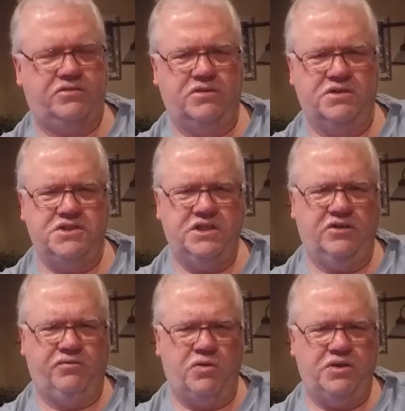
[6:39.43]
It's a
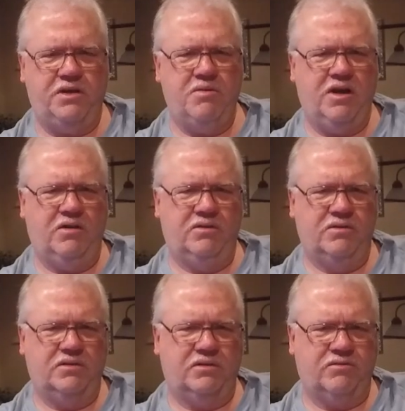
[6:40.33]
GS14 model,
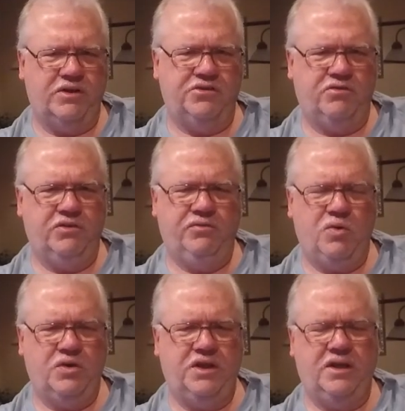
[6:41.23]
Green Series
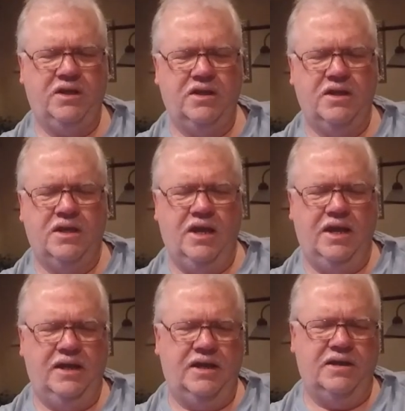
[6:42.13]
14,
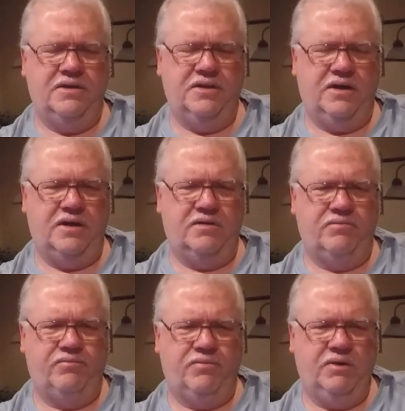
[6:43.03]
and
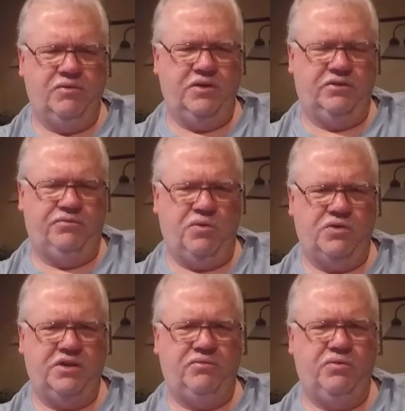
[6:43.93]
everything's
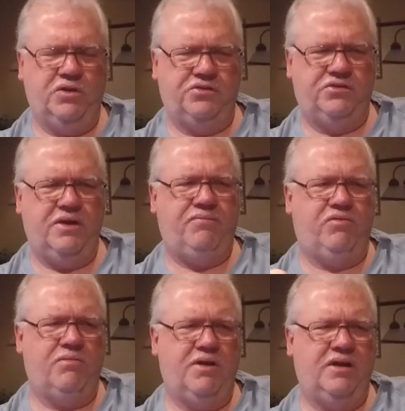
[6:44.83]
14 foot except
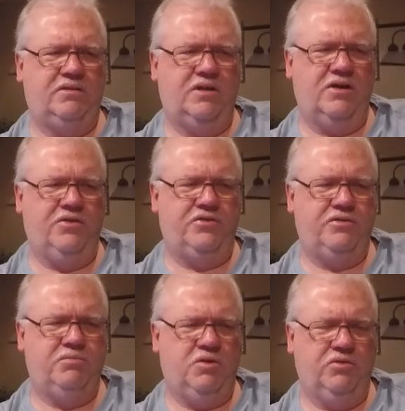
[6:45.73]
for my other 2
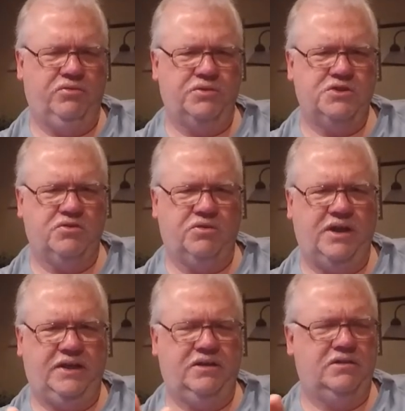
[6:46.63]
poles, which are
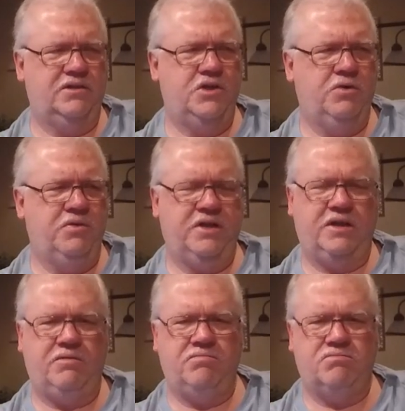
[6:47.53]
like
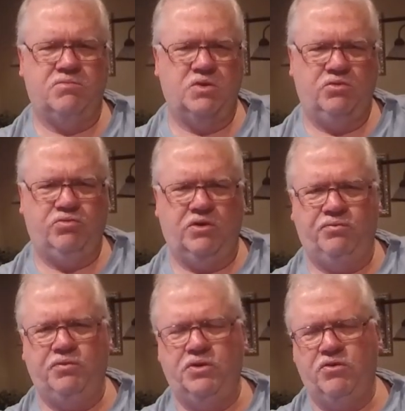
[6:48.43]
no-name 12
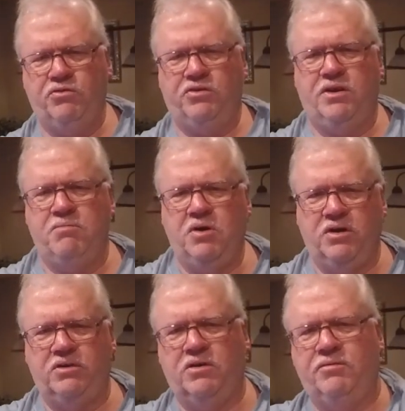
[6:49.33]
footers that I
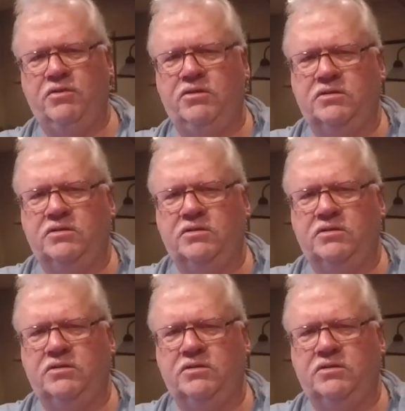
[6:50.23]
bought off a